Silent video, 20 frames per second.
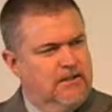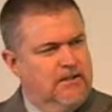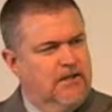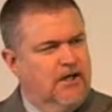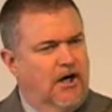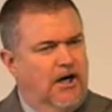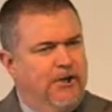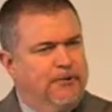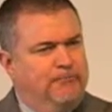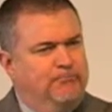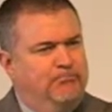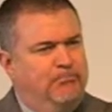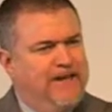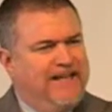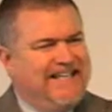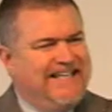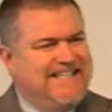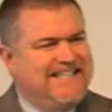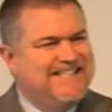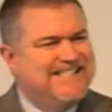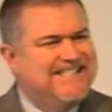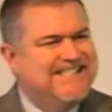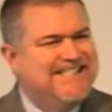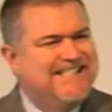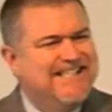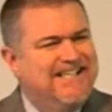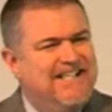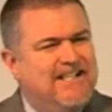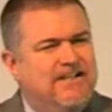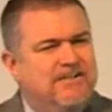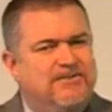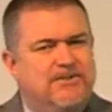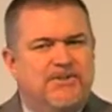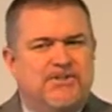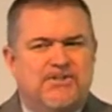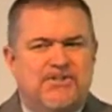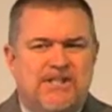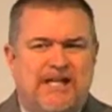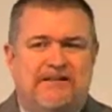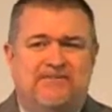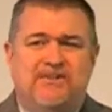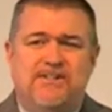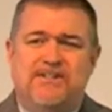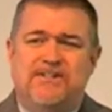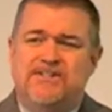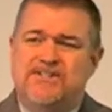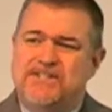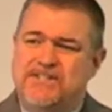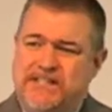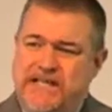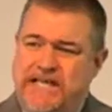God blessed the seventh